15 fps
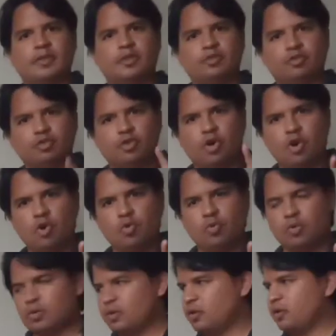No,
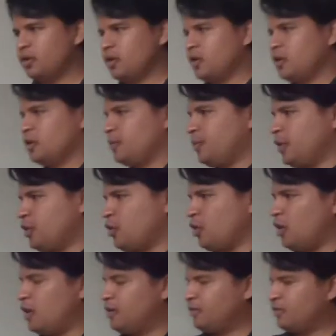
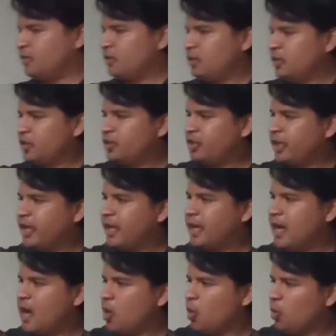because check it
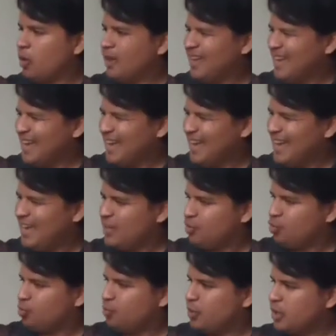out, A to
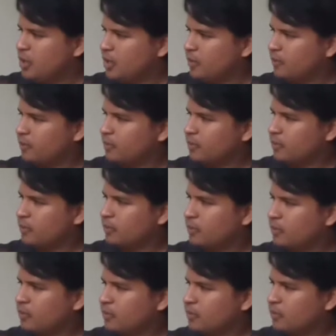B,
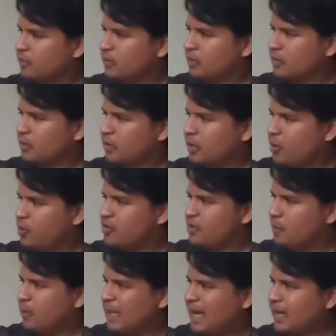there is a
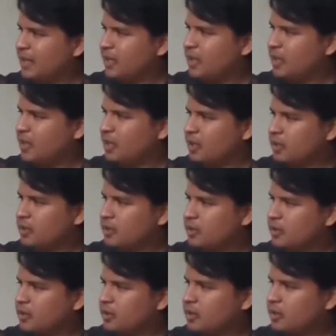black key
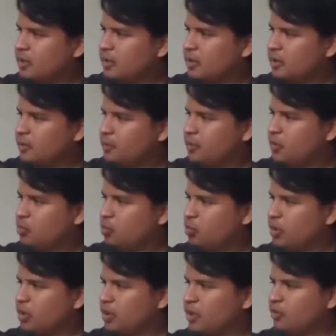
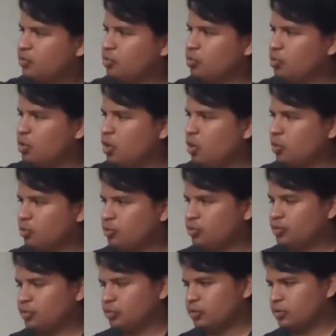between these two notes.
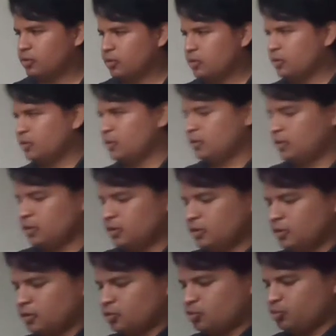
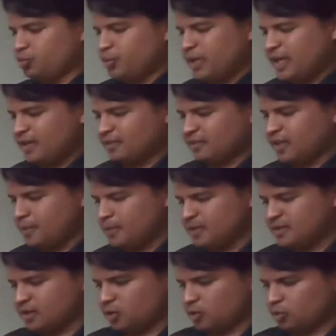To be a
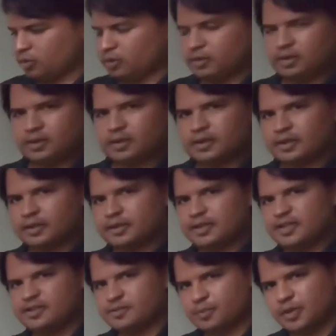semitone,
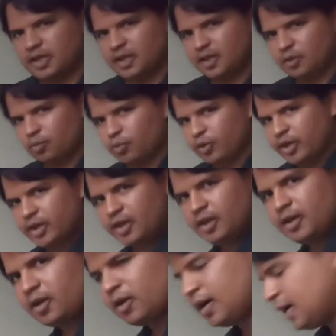this B, we
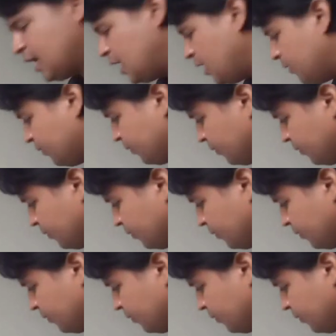have